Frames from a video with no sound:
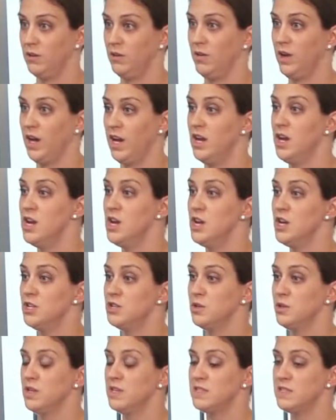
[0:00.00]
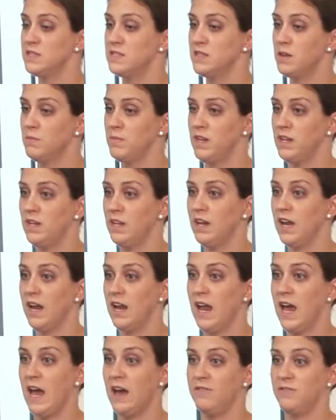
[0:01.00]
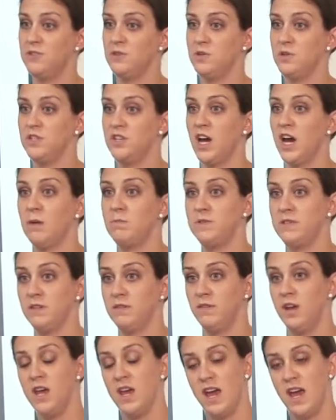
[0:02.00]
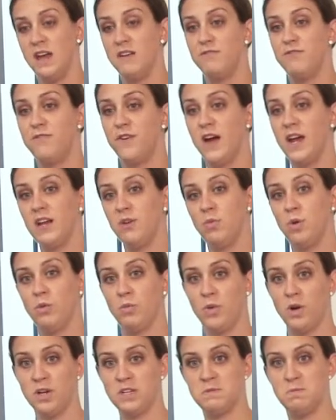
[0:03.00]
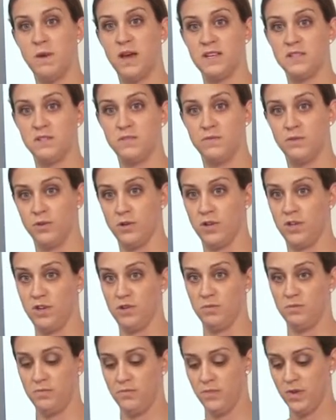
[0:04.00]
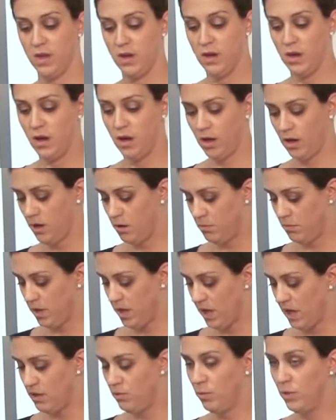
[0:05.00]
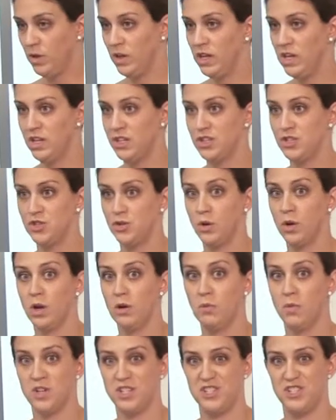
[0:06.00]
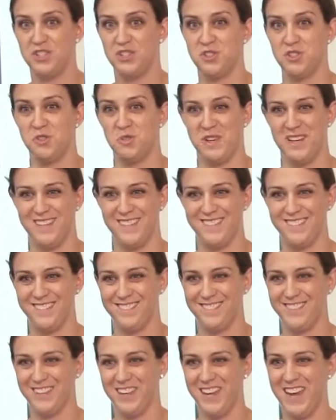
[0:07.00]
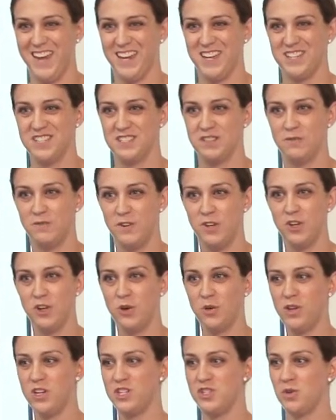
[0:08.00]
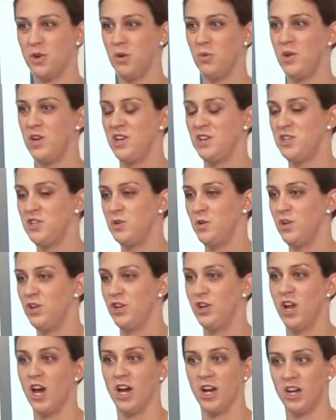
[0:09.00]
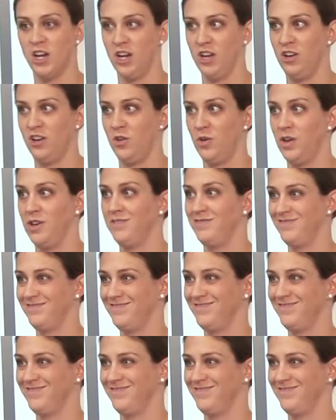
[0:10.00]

Okay, so this is something you kind of have to adopt and find what works best for you and really enjoy what you're doing. Okay, because if you don't enjoy what you're doing, you're not going to do it.